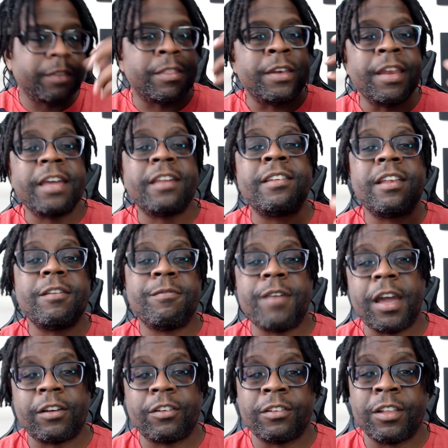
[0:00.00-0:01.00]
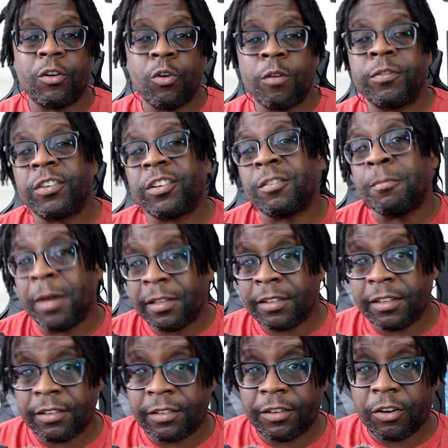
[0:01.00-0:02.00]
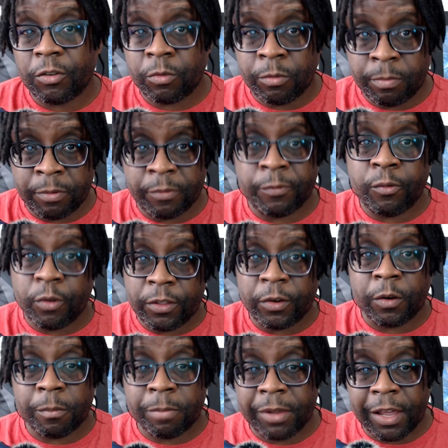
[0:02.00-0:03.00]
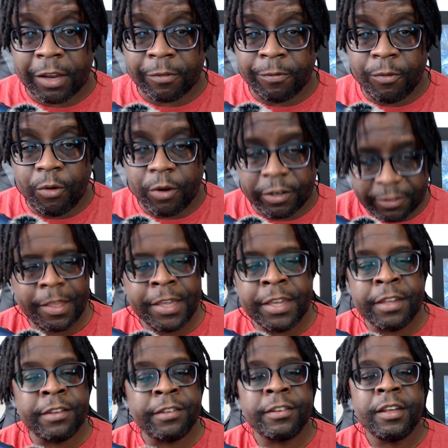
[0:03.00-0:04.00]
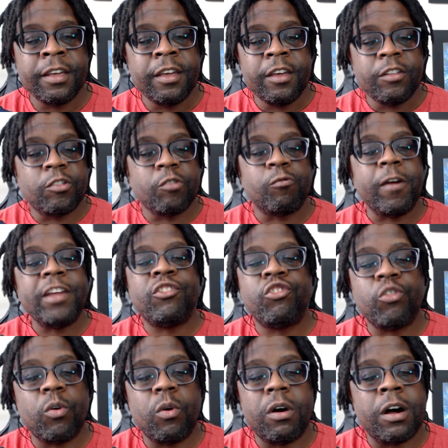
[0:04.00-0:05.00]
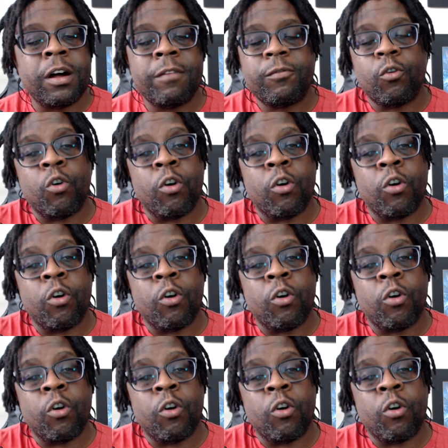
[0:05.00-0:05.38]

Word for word: the next set of factors that officers must consider before they're implying force is the ratio of